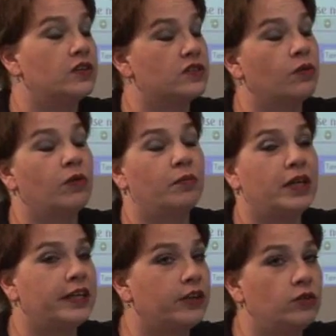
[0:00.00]
So we'll
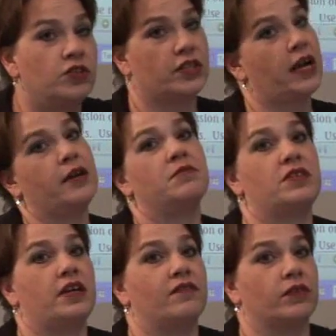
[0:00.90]
be huge time
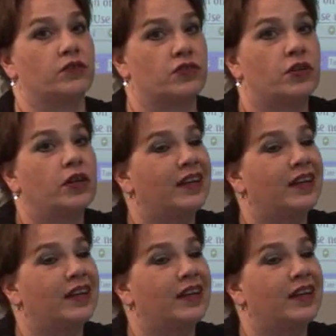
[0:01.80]
savers.